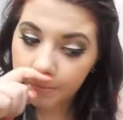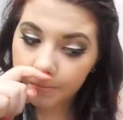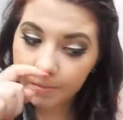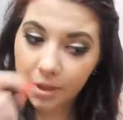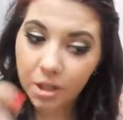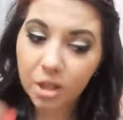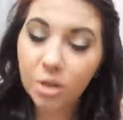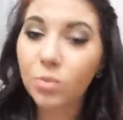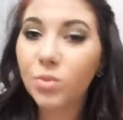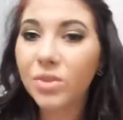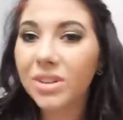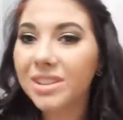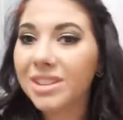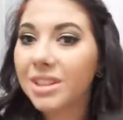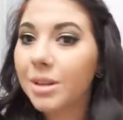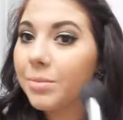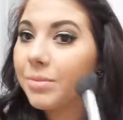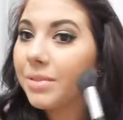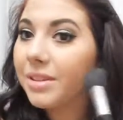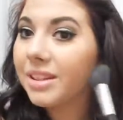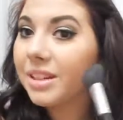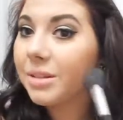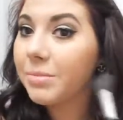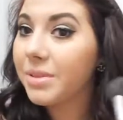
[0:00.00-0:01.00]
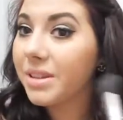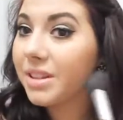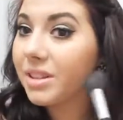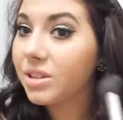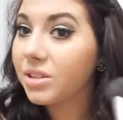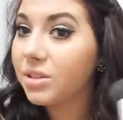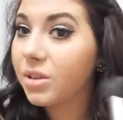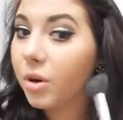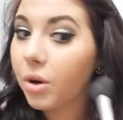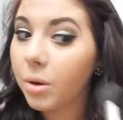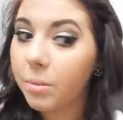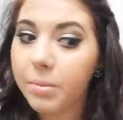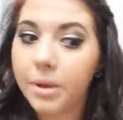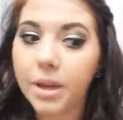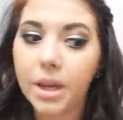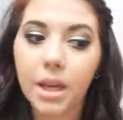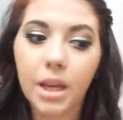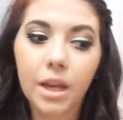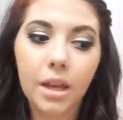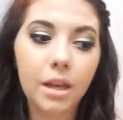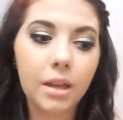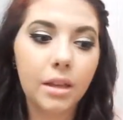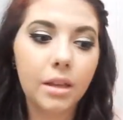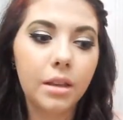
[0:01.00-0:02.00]
You don't want something to be so
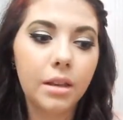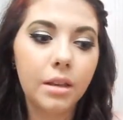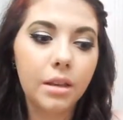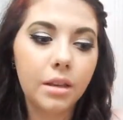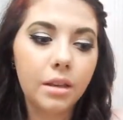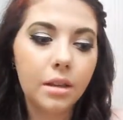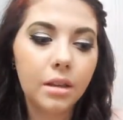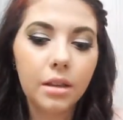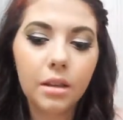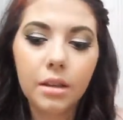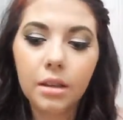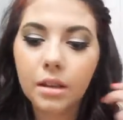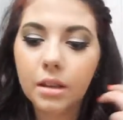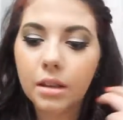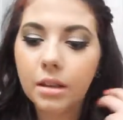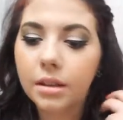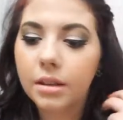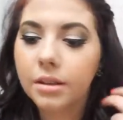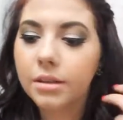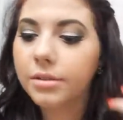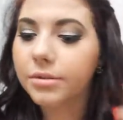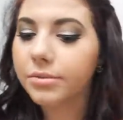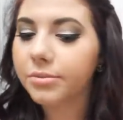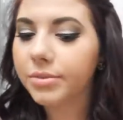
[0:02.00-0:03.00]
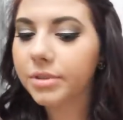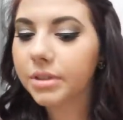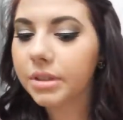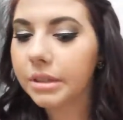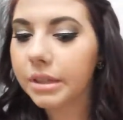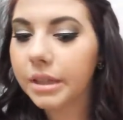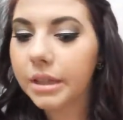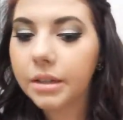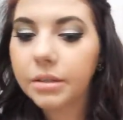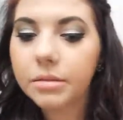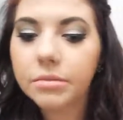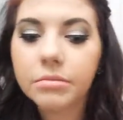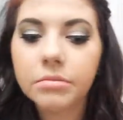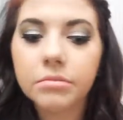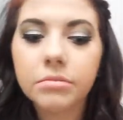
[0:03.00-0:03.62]
big. Let's see,